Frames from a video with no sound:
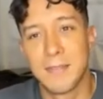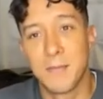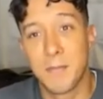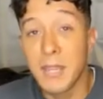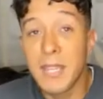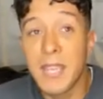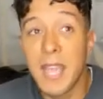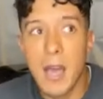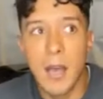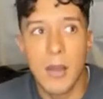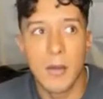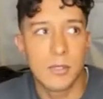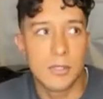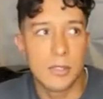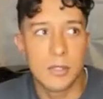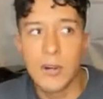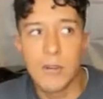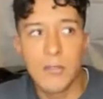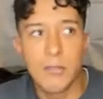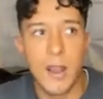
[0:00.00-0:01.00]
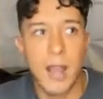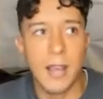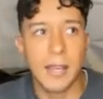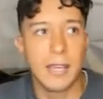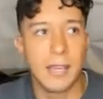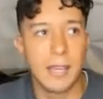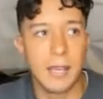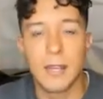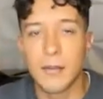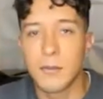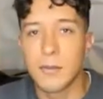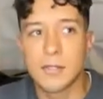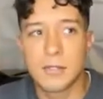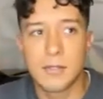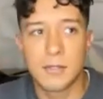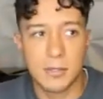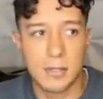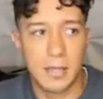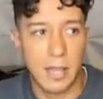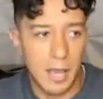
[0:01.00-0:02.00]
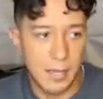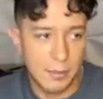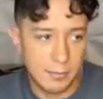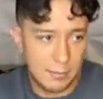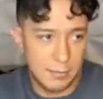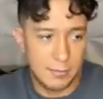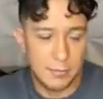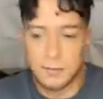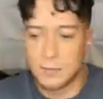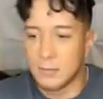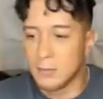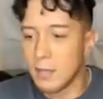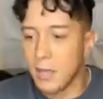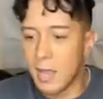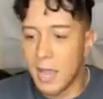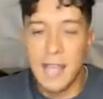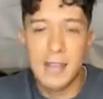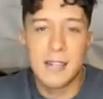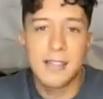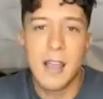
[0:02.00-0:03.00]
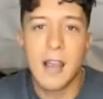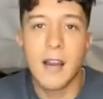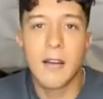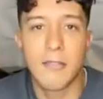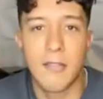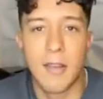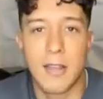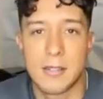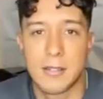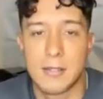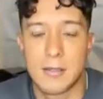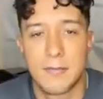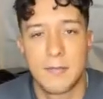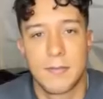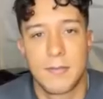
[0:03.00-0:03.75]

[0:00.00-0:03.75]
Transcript: But yeah, it was nerve-wracking, and I had to sacrifice.